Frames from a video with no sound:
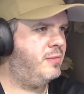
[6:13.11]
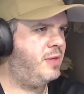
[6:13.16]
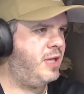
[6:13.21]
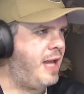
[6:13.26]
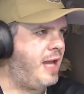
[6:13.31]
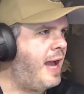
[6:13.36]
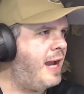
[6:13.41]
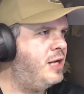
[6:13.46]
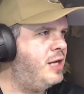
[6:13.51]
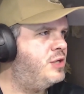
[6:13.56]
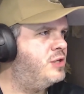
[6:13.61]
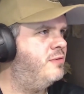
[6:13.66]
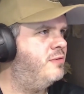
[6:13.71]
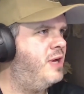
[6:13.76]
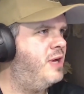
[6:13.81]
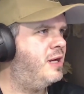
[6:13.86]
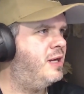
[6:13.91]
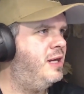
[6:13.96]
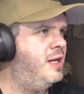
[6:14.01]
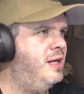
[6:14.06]
the age
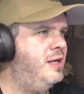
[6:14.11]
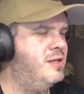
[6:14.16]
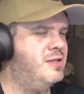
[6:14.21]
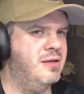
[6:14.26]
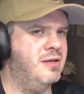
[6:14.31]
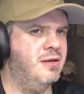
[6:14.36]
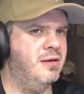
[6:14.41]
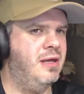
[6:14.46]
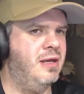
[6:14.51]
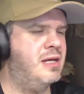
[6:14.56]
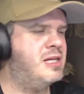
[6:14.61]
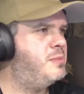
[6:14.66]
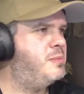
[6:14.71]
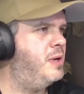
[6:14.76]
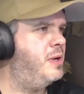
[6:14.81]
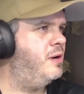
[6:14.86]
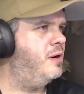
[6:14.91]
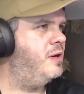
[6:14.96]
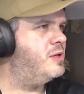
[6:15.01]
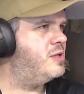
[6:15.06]
of our kids and the
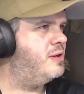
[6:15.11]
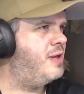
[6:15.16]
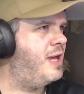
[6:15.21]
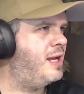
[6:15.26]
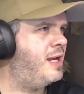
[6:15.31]
experience that